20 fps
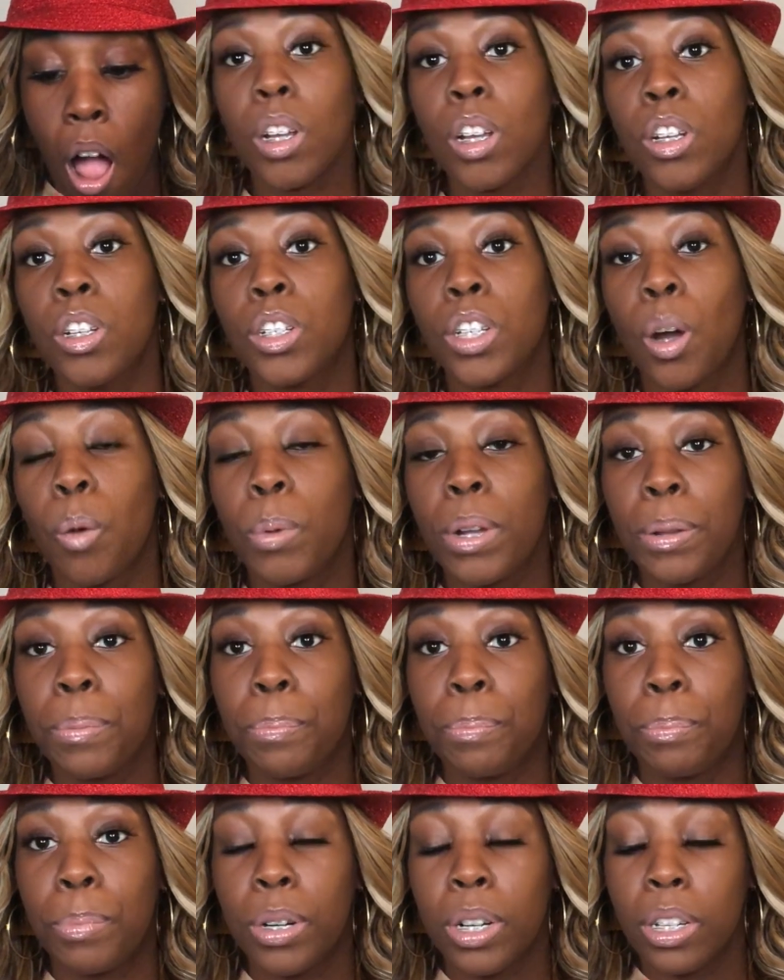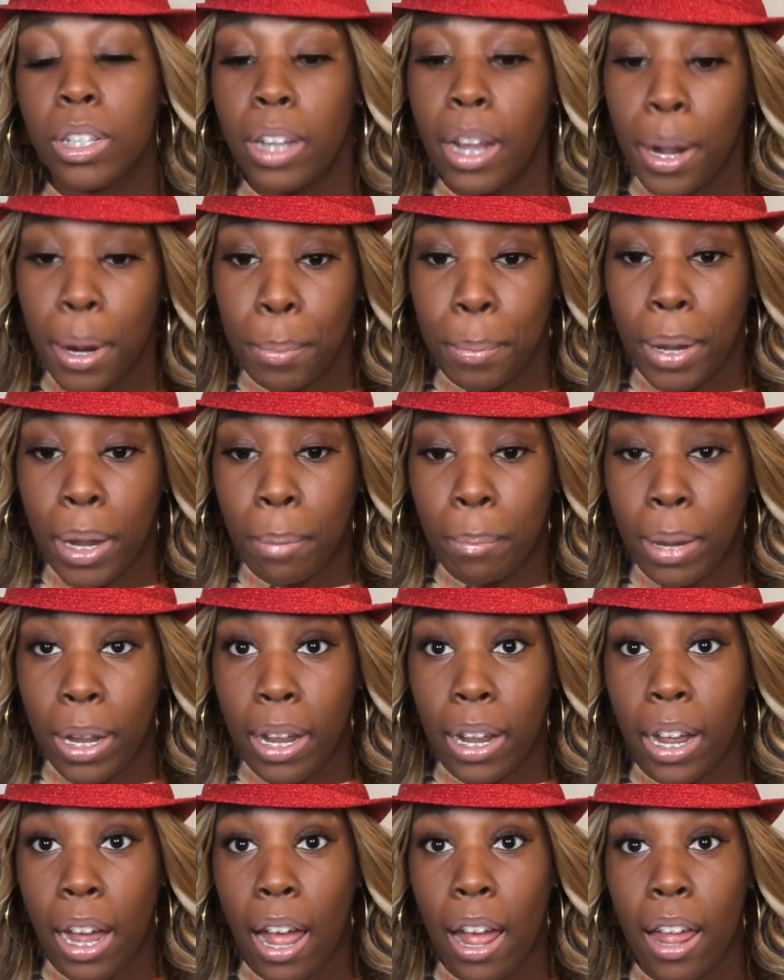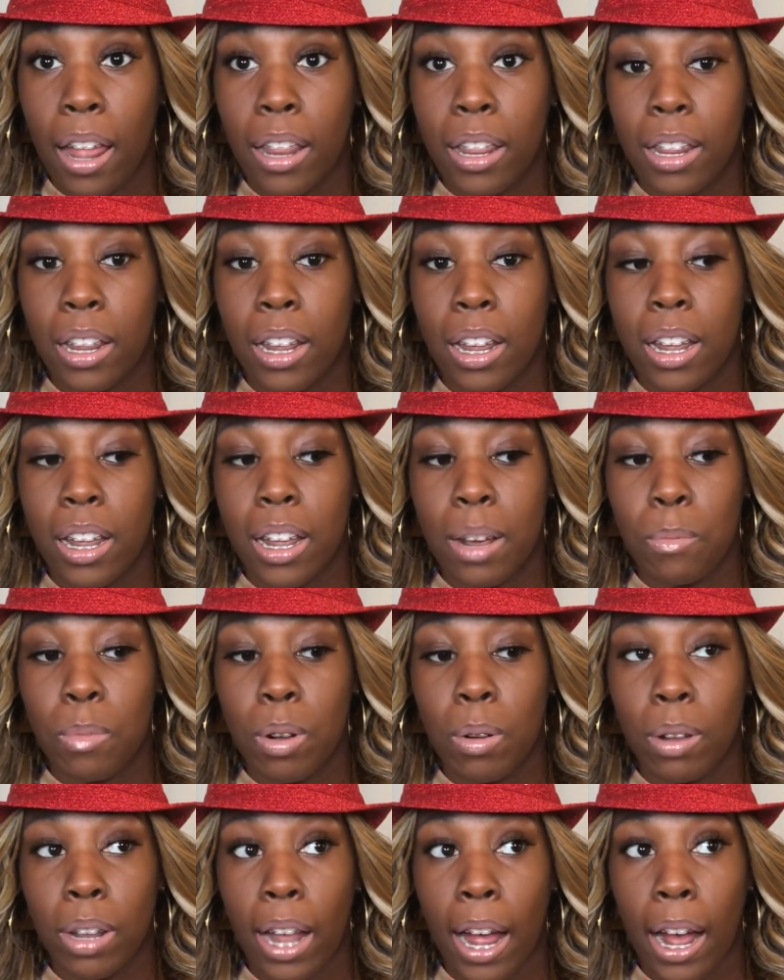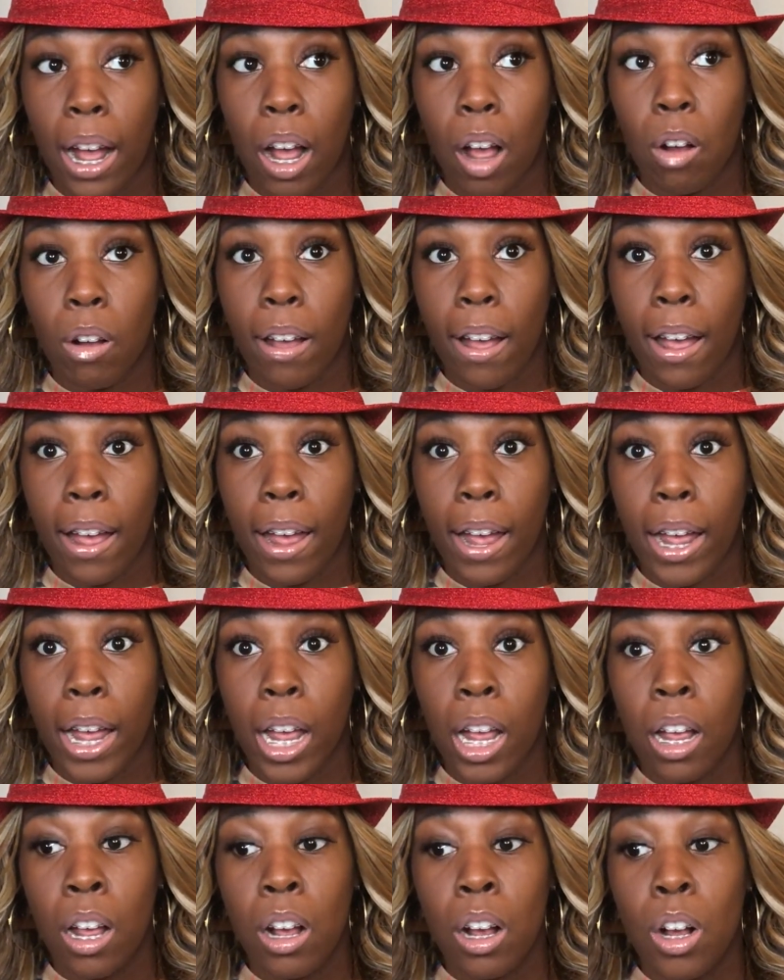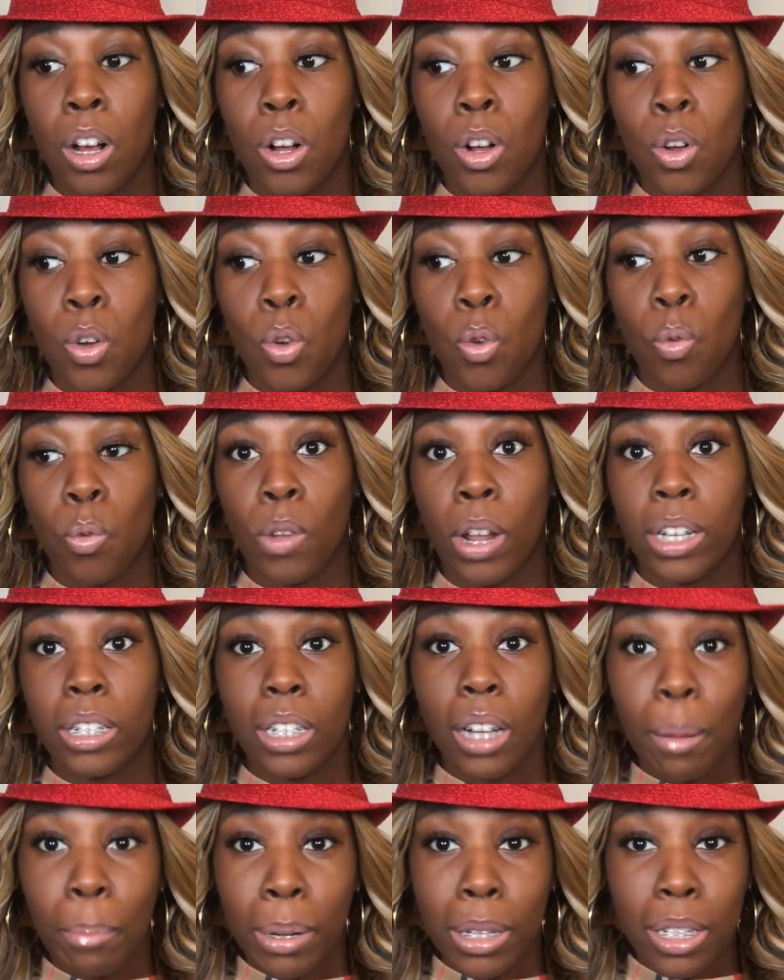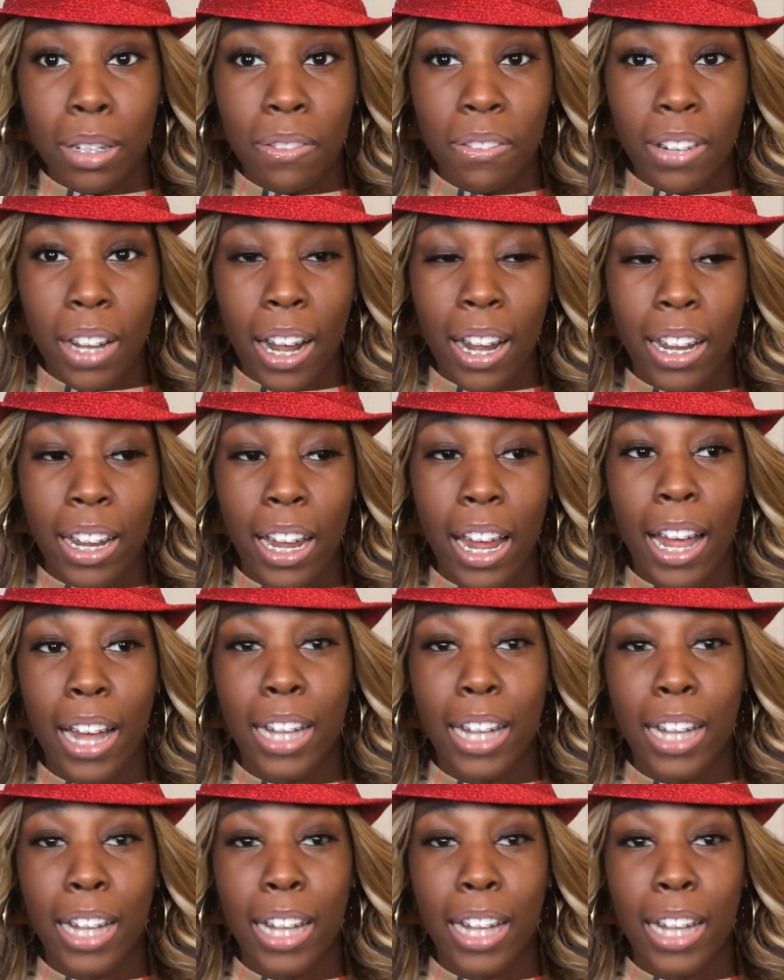So we booked the Airbnb, and then we were like, okay, let's not book the flight yet